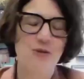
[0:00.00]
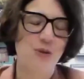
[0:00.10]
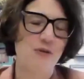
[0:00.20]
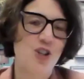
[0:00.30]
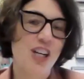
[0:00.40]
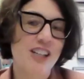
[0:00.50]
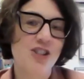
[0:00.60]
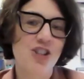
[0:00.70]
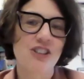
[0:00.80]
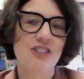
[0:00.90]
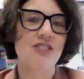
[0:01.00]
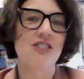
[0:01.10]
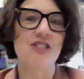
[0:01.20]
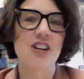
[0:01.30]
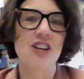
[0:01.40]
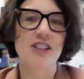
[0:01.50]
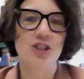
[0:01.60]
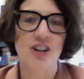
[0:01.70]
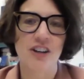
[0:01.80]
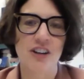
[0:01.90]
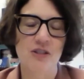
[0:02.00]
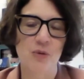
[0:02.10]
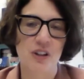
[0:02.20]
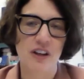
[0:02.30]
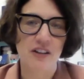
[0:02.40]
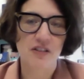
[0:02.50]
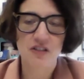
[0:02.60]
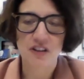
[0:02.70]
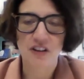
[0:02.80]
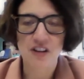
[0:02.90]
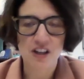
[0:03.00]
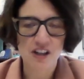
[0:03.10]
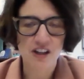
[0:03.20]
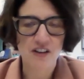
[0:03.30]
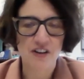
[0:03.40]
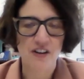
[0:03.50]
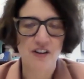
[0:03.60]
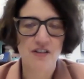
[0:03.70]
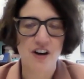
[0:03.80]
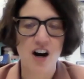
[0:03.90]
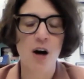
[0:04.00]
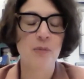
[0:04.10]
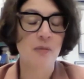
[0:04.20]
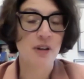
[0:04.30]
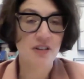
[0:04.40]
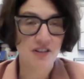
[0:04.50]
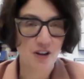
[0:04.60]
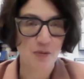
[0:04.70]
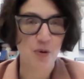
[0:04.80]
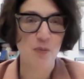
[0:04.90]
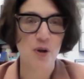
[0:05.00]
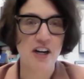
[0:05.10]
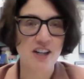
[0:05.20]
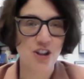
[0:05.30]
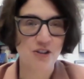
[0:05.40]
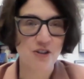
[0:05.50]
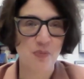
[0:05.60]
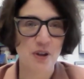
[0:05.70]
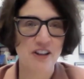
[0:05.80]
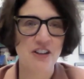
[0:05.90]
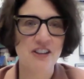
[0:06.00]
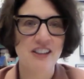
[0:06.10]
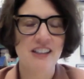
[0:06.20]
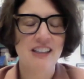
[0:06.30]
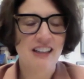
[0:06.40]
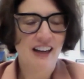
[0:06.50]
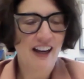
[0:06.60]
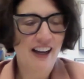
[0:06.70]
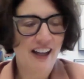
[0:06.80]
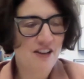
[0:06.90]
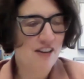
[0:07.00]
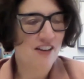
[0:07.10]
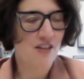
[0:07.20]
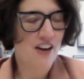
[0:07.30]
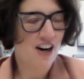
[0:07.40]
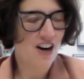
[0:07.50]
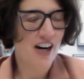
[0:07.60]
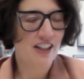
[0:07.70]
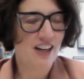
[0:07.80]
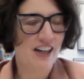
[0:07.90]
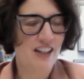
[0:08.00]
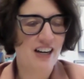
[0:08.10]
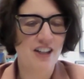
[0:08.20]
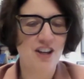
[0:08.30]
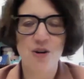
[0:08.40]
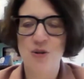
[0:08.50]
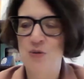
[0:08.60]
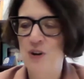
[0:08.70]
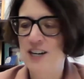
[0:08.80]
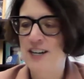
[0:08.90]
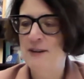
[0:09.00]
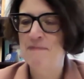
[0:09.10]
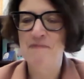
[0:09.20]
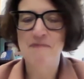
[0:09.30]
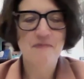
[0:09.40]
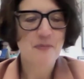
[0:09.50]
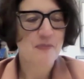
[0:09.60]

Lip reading: sort of changes to touch on as it relates to the omnibus appropriations bill? Anything there? I know